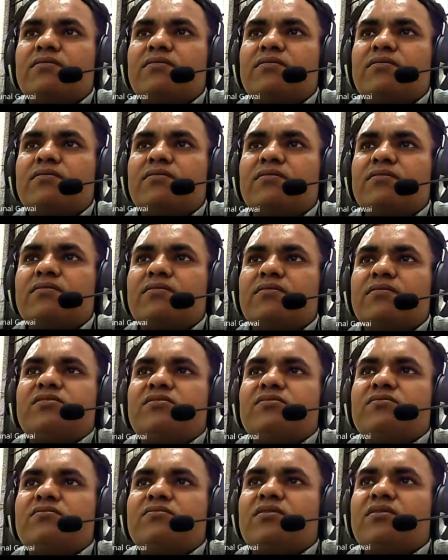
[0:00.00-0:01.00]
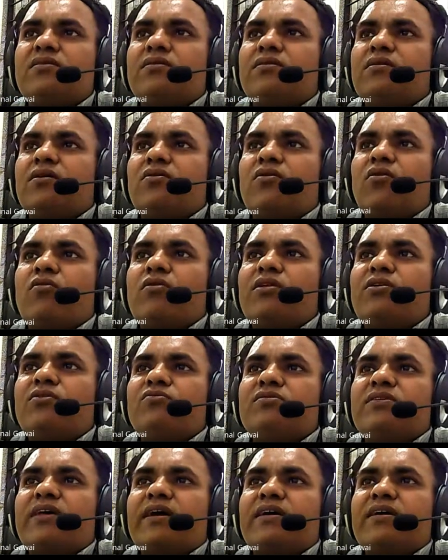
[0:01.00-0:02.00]
these like
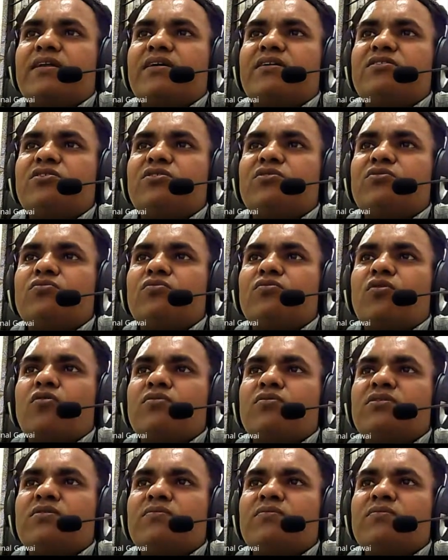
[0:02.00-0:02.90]
oligosaccharide keto